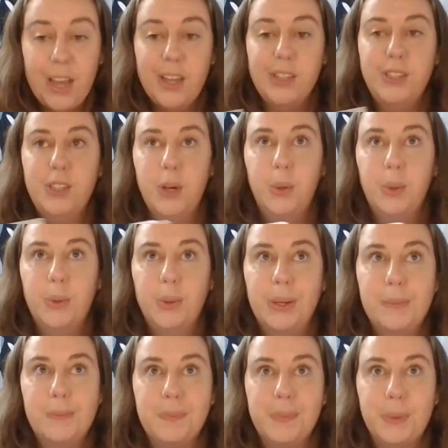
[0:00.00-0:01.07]
So
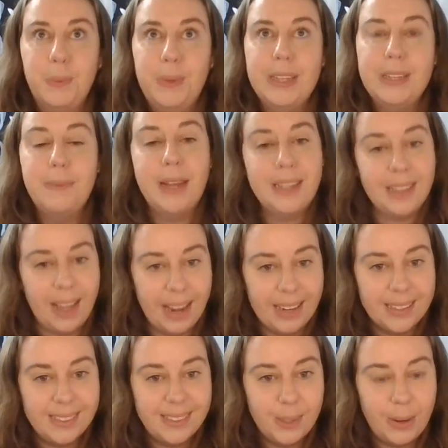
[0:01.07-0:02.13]
with my
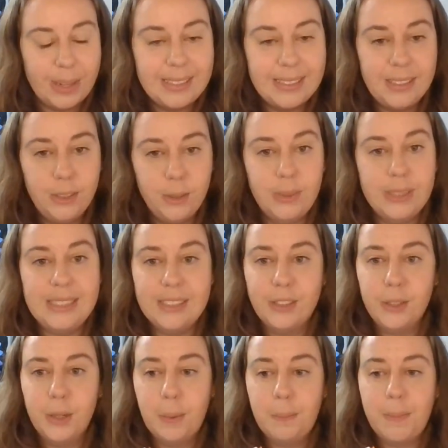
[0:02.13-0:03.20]
clients, so I do a
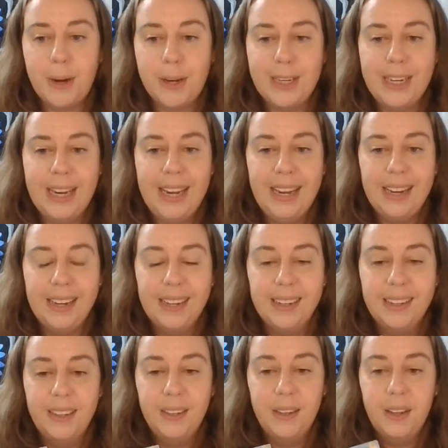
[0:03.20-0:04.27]
digital marketing
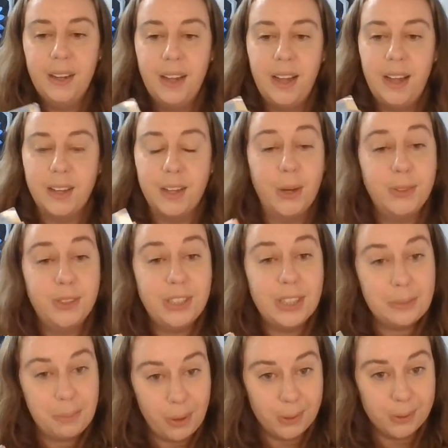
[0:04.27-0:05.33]

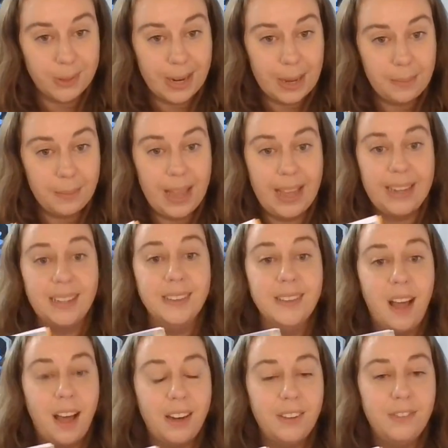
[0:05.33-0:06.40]
coaching program, and a
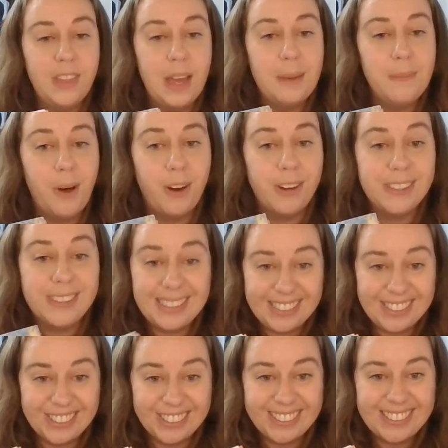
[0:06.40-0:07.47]
lot of them are
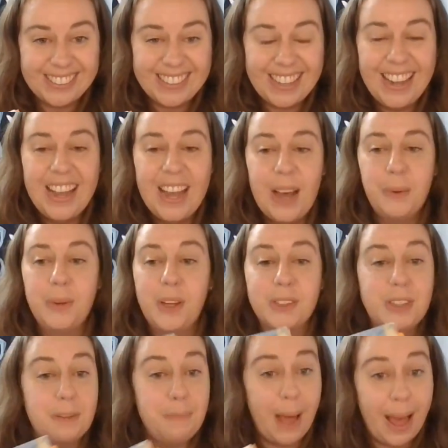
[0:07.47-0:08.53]
teachers. We
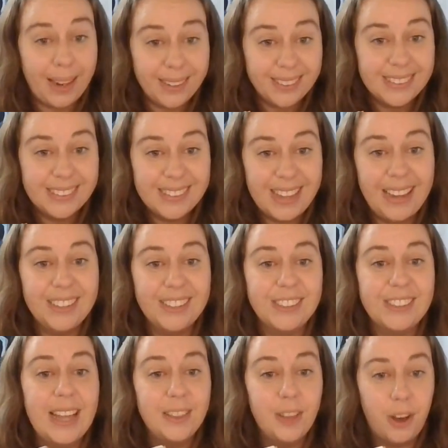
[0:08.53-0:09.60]
also have pattern
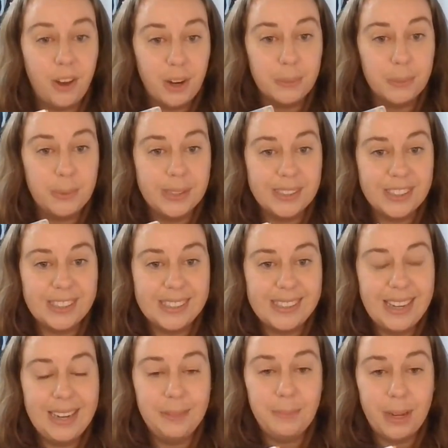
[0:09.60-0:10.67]
designers and longarm quilters
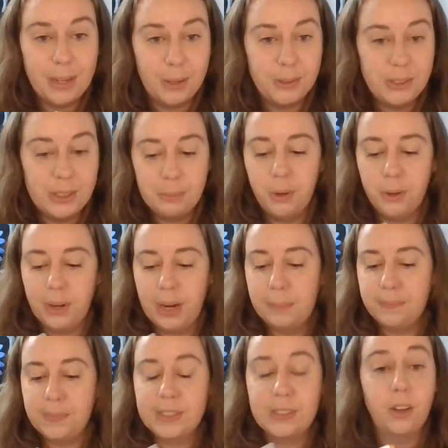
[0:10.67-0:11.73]
in my coaching
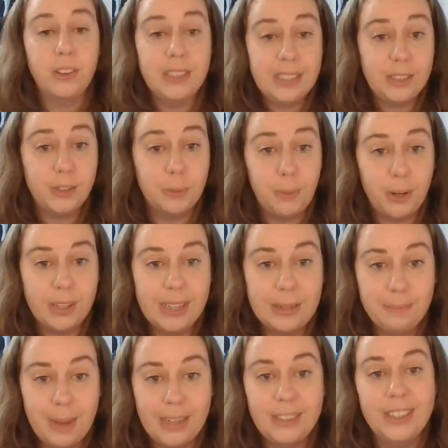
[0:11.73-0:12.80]
program. It's called the Digital
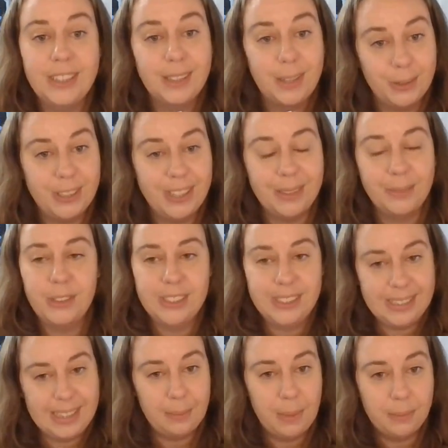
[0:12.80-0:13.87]
Marketing Magic Coaching, which is
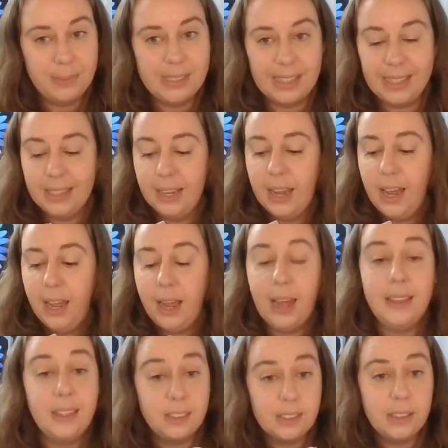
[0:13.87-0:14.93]
DMMC.
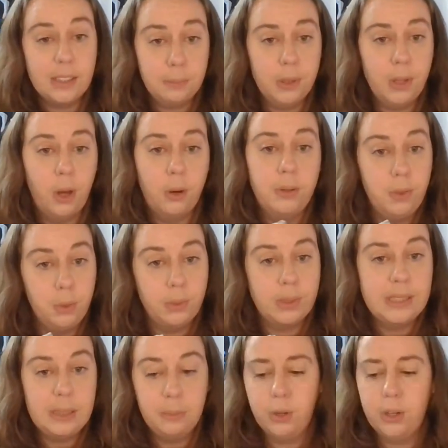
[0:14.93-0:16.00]
And there's a link below if you want
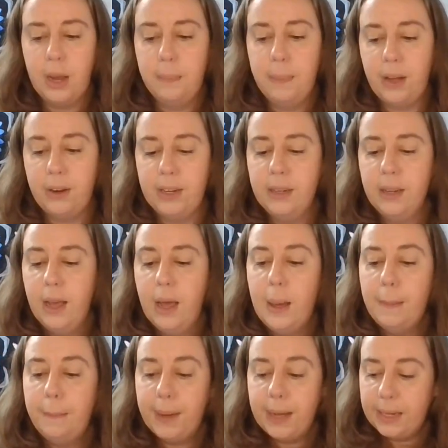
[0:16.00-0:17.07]
to see more about it.
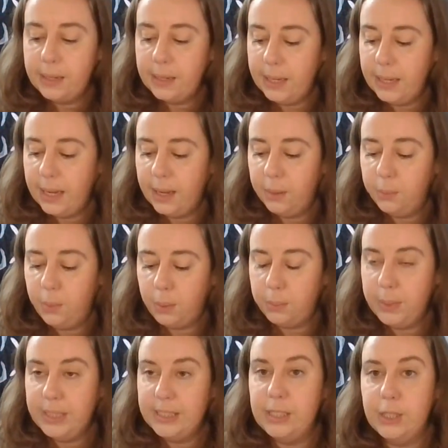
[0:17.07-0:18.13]
But what
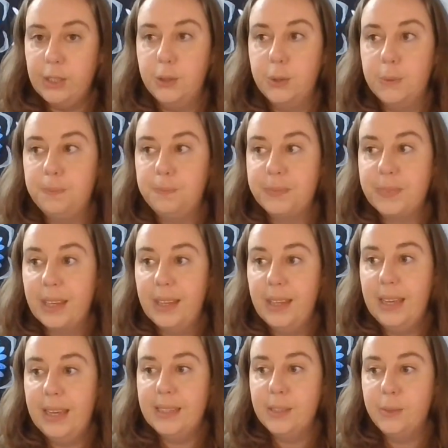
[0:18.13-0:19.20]
we do
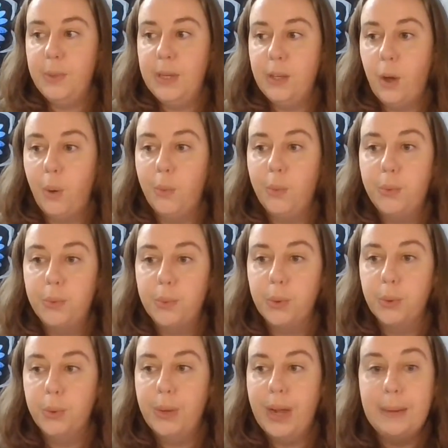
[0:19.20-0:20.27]
is we go
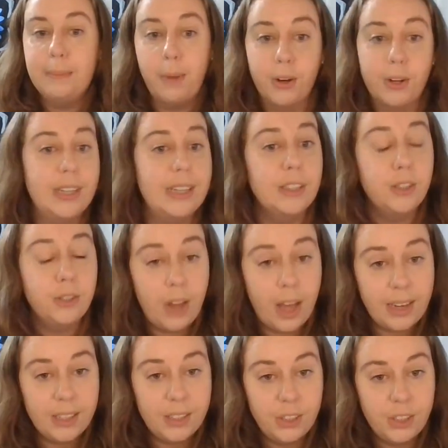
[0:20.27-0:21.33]
through a marketing
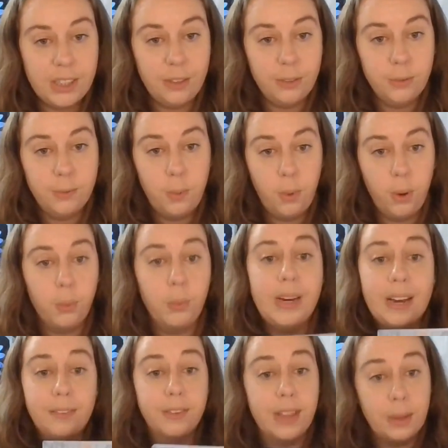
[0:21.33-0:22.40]
strategy for
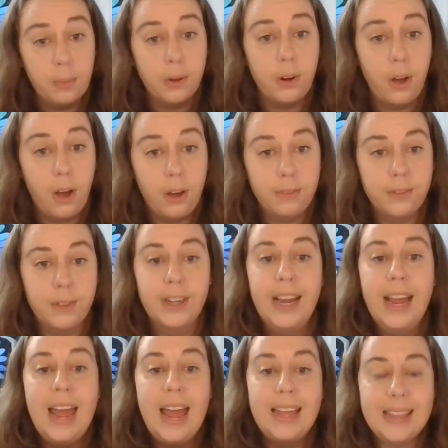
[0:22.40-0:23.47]
whatever they want to offer.
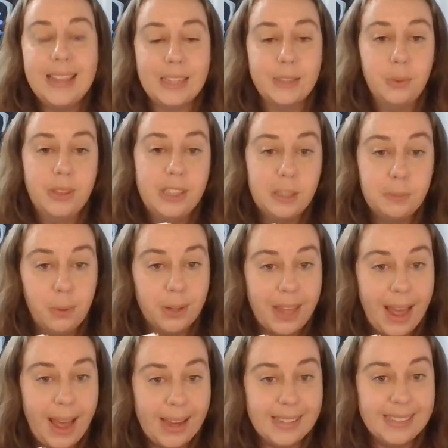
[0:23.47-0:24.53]
And that's what this book
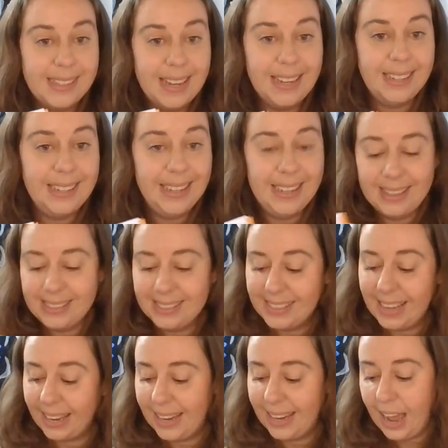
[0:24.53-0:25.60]
has in it in the
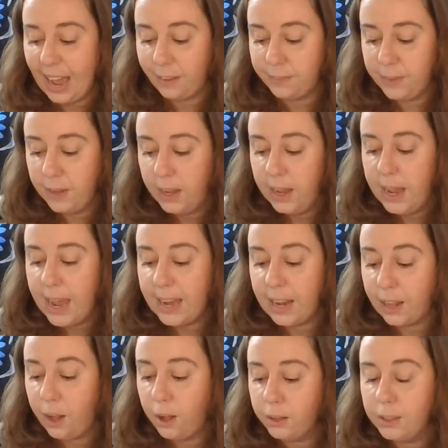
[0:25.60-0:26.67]
second half. And
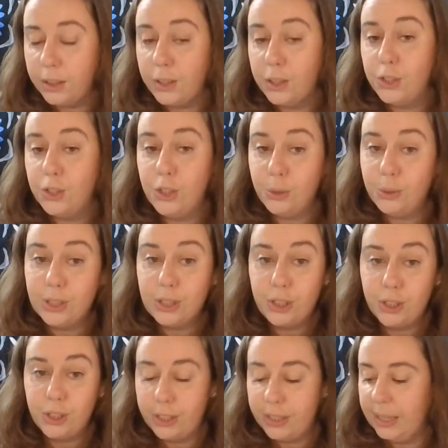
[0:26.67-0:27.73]
I call it the student's
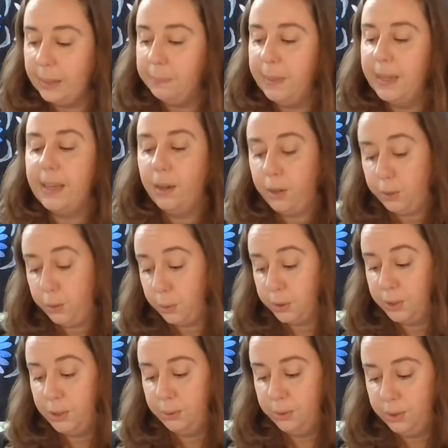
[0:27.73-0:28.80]
journey, or your
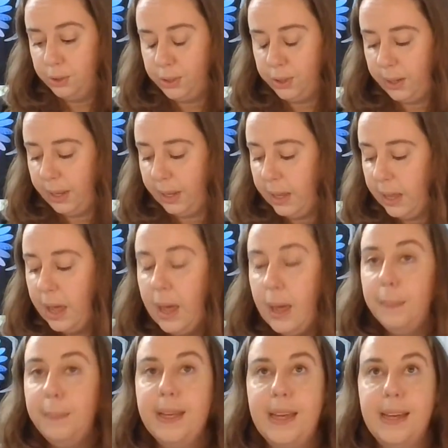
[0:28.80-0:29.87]
student's journey,
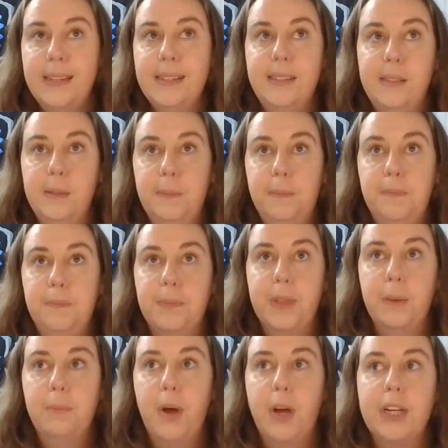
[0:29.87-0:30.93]
because
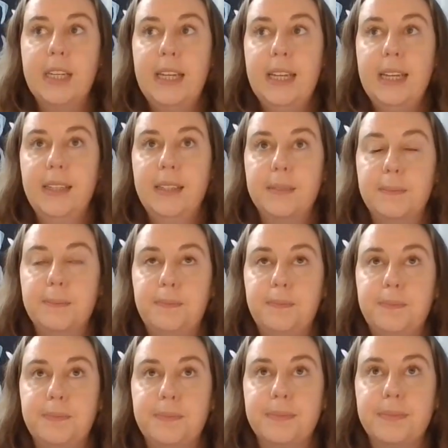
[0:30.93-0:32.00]
marketing,
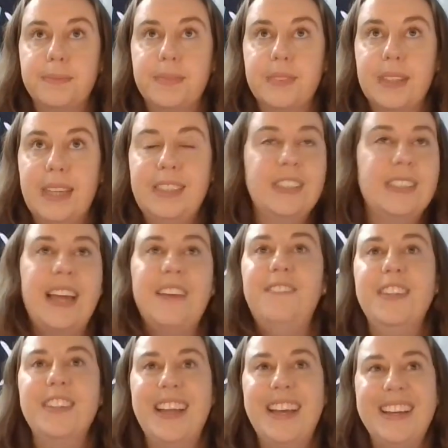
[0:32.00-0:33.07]
I
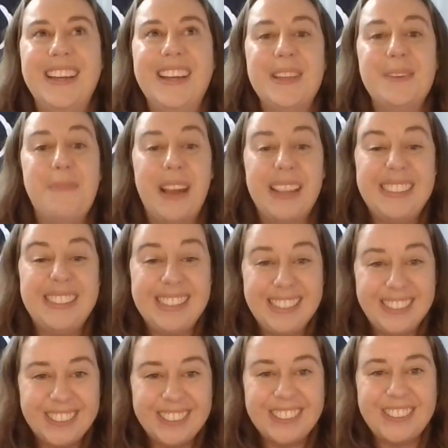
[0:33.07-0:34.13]
feel like the best
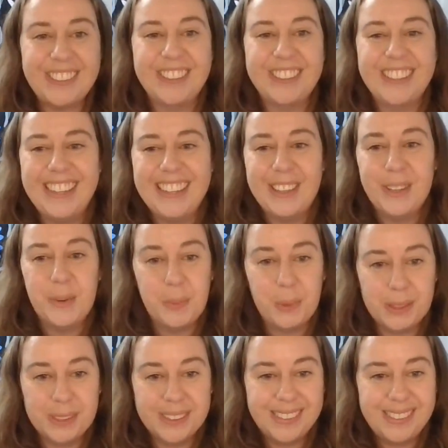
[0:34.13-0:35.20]
teachers are like the
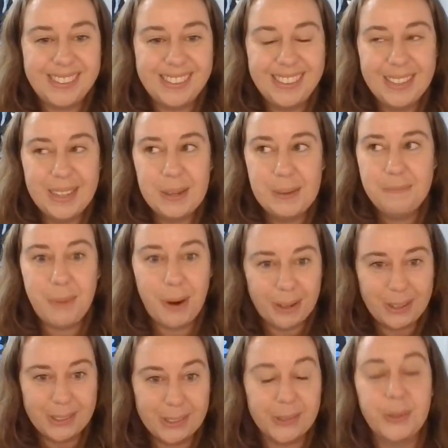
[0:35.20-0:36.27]
worst
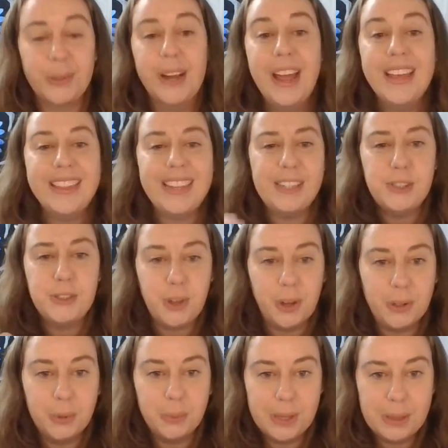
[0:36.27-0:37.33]
marketers, or they
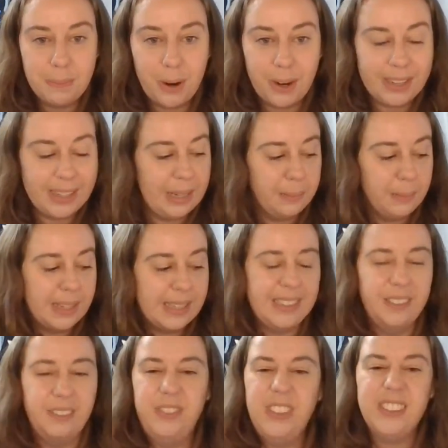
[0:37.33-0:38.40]
struggle with marketing
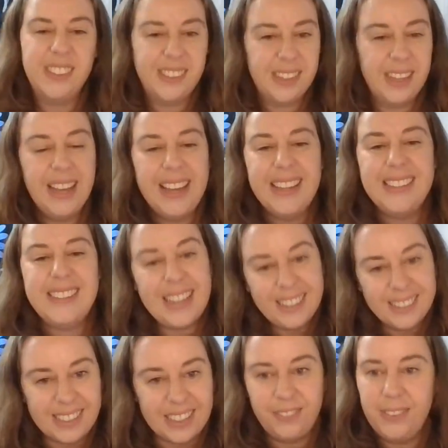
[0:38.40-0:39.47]
because it feels
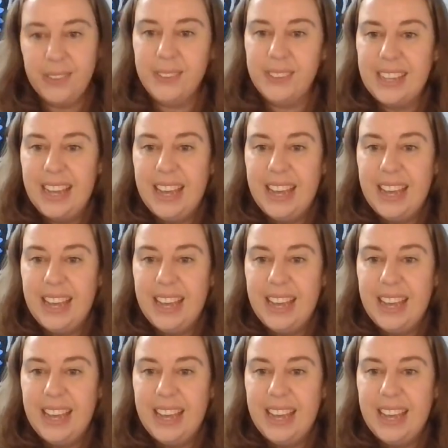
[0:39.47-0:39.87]
salesy. It feels